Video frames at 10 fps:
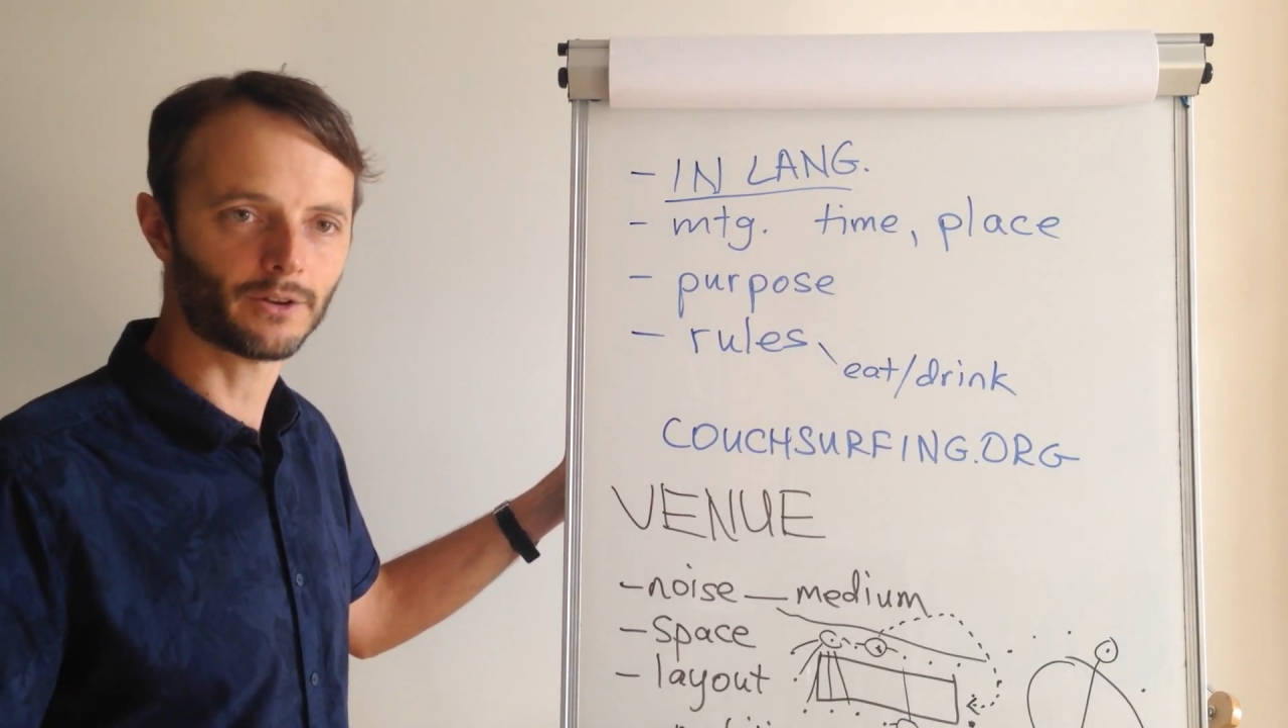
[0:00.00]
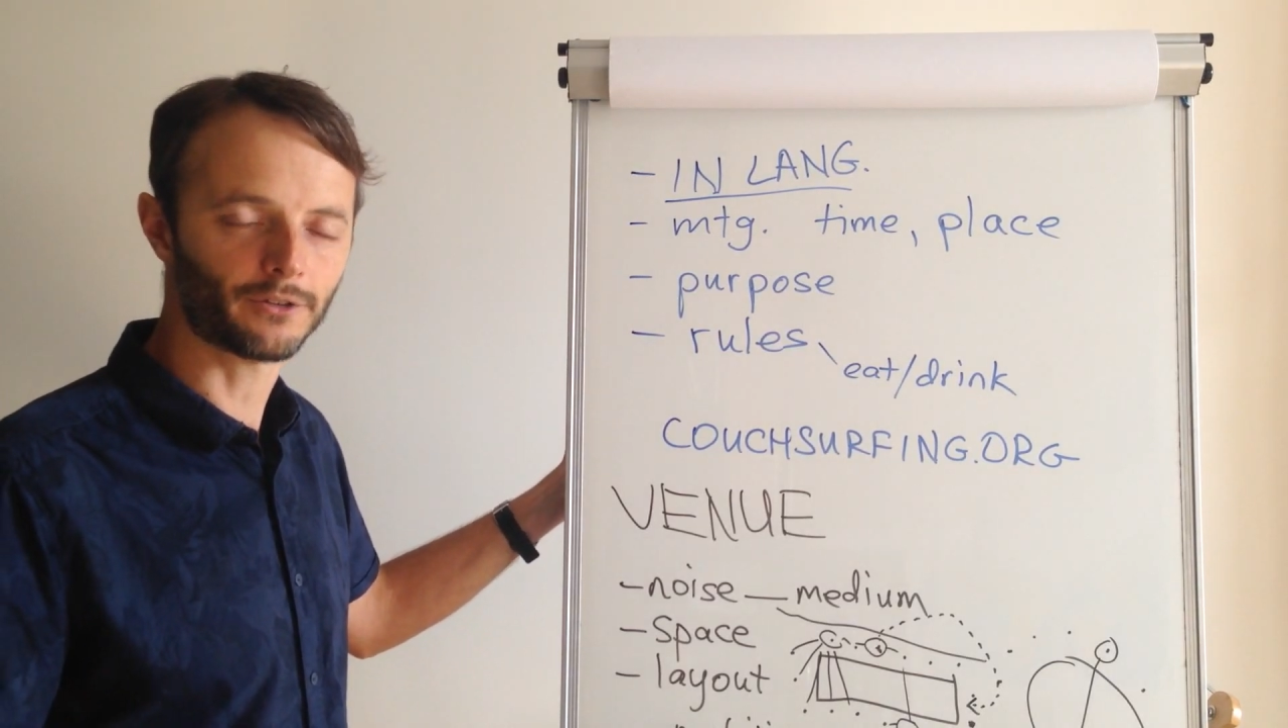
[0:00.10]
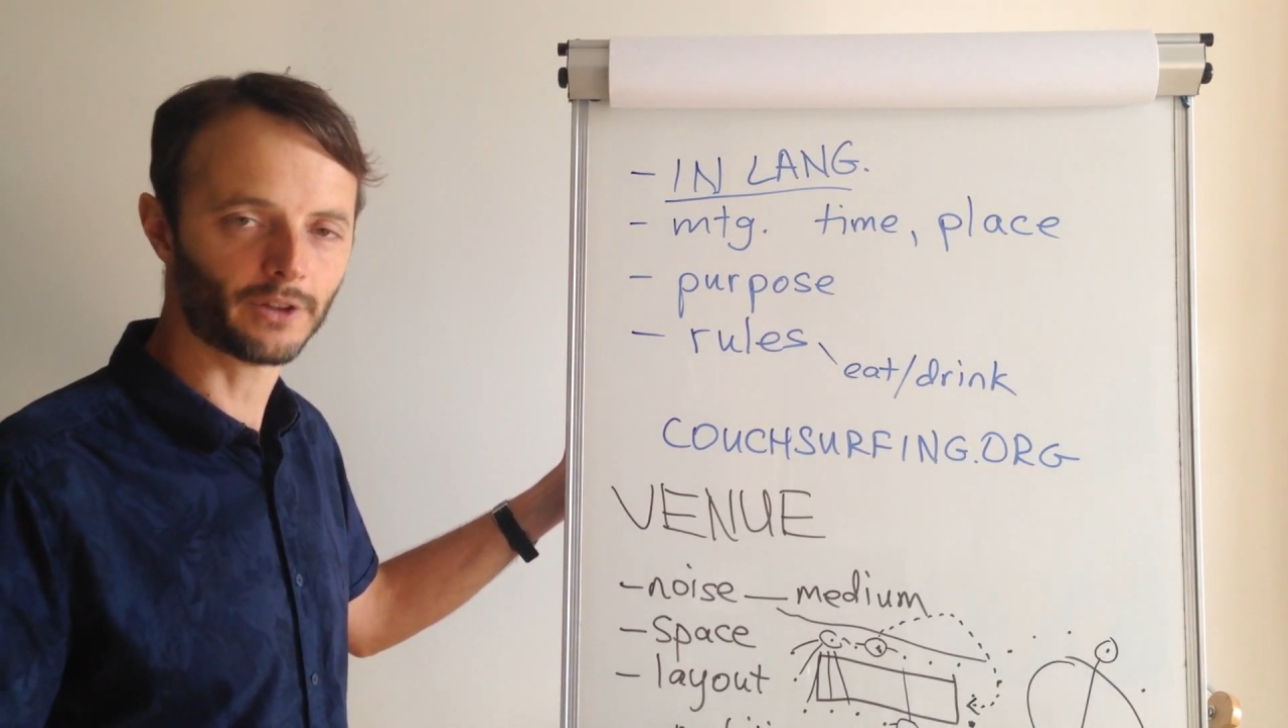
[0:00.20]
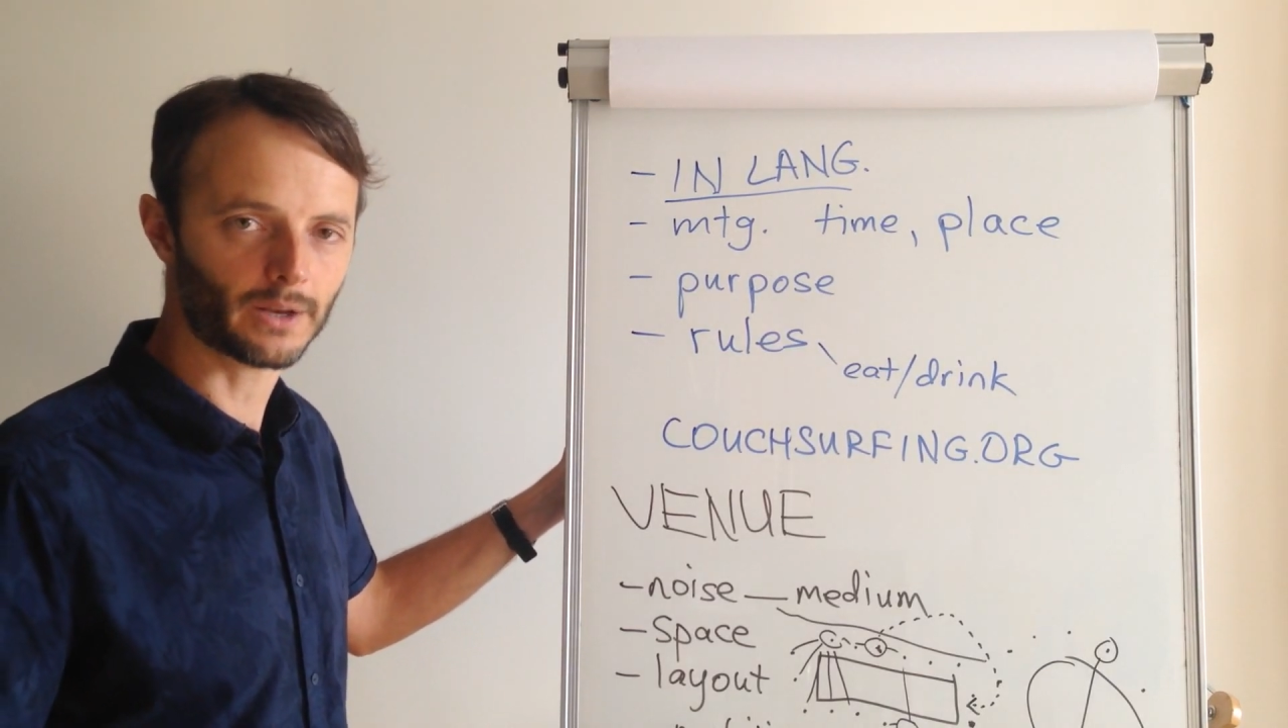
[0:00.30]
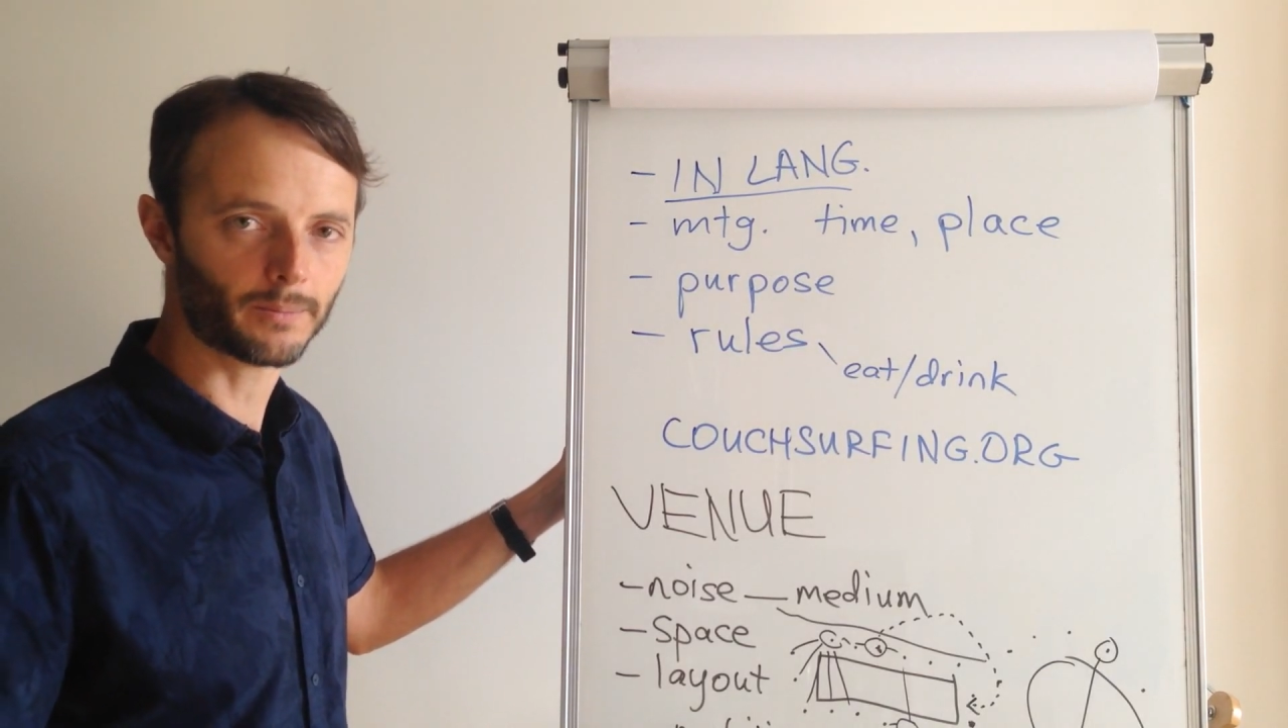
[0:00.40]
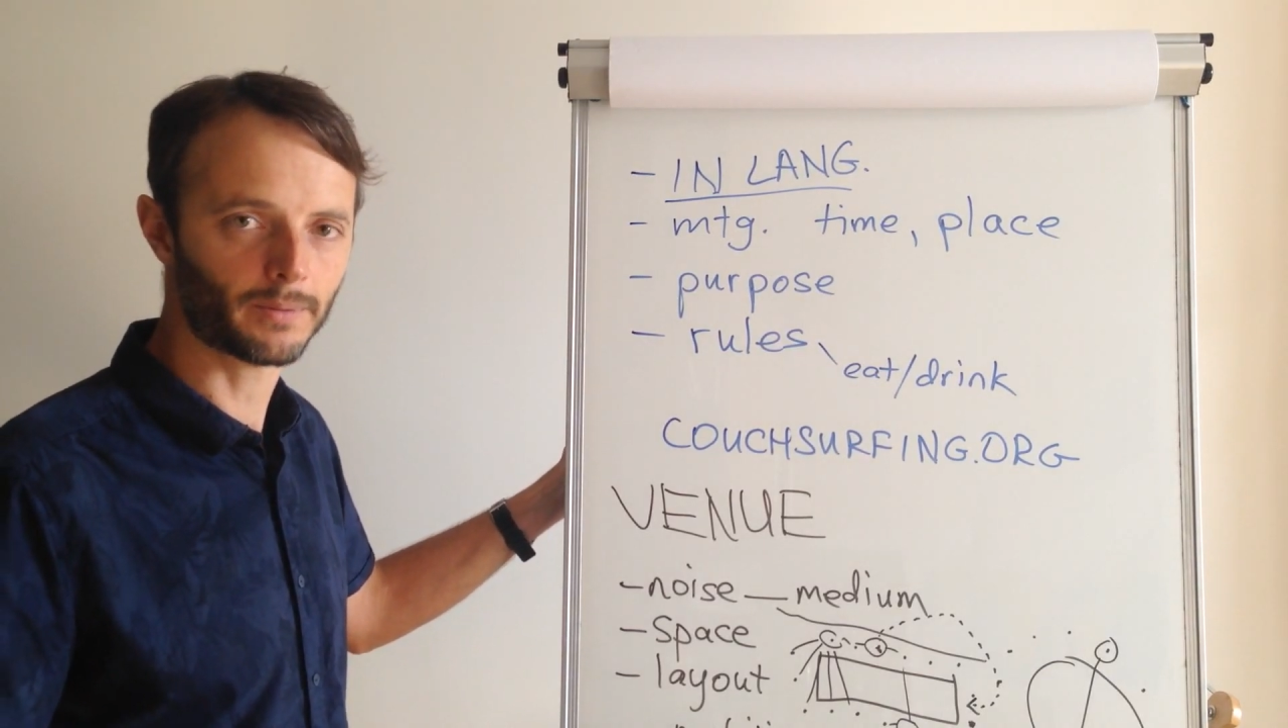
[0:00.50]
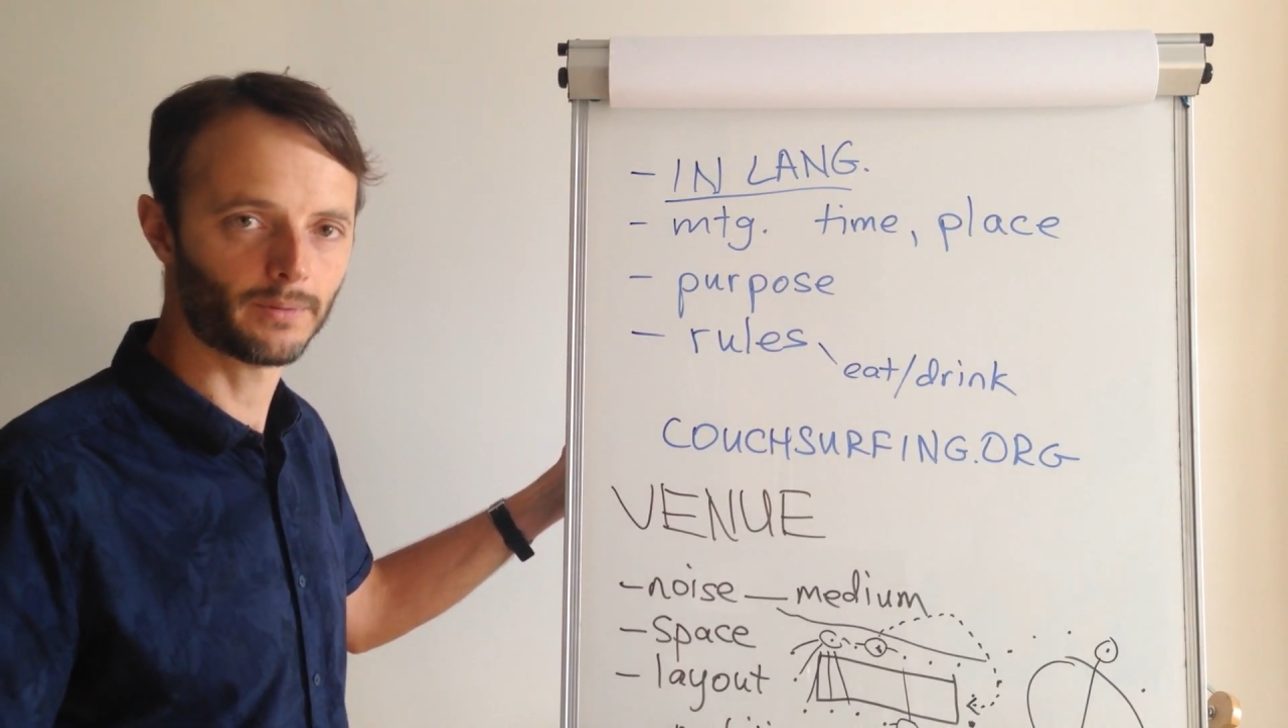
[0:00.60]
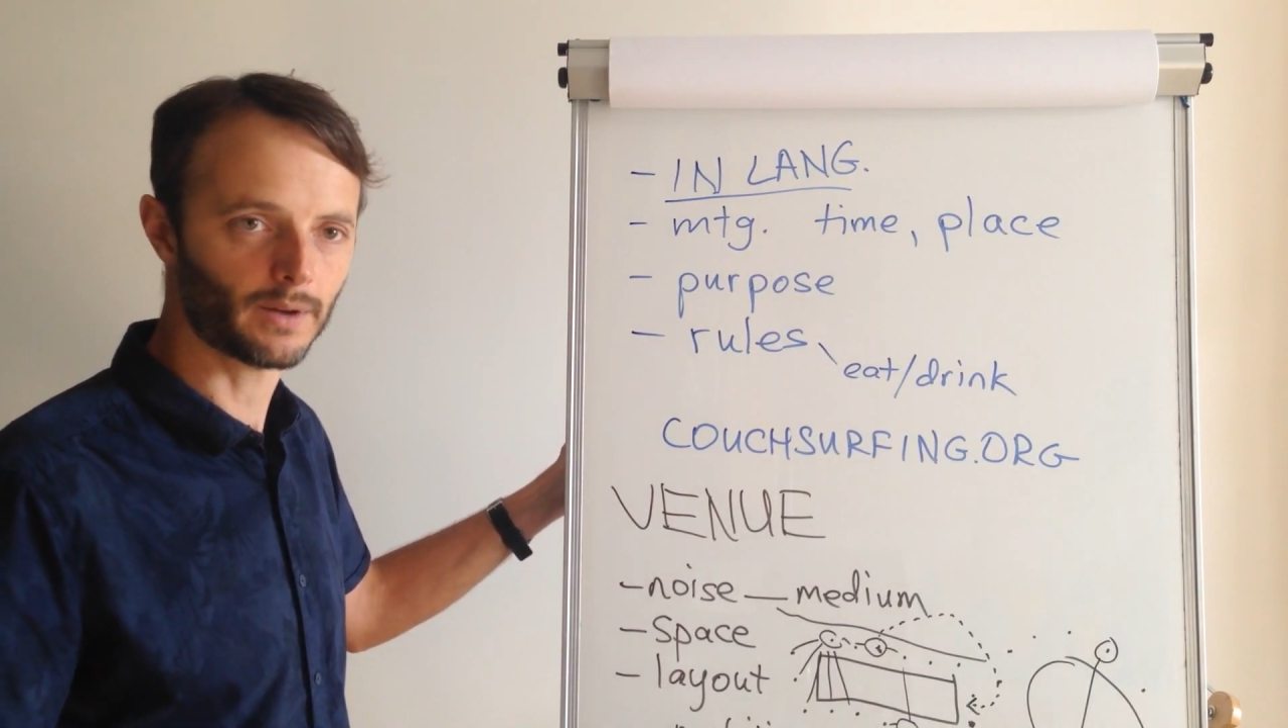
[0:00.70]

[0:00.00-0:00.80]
to set up